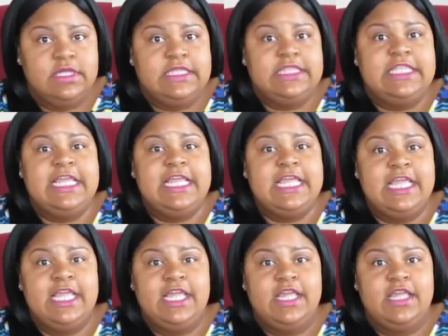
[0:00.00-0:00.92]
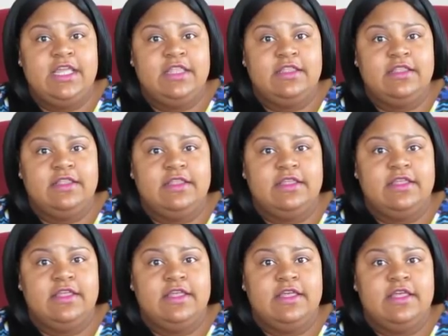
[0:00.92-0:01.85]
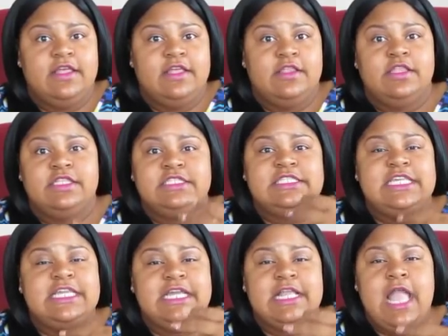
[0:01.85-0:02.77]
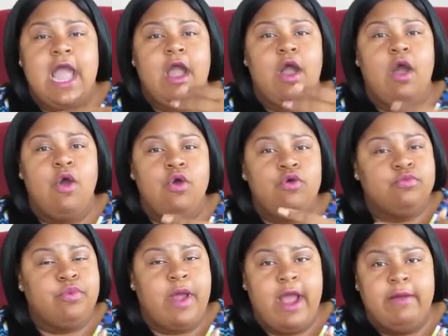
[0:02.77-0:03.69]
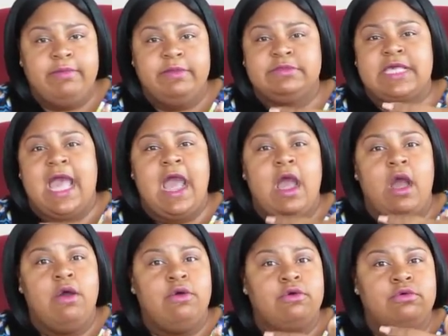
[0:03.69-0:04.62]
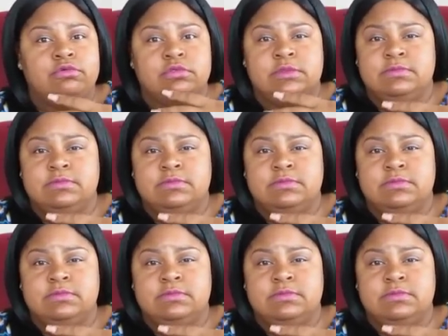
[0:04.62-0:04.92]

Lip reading: then seeing our own problems, our own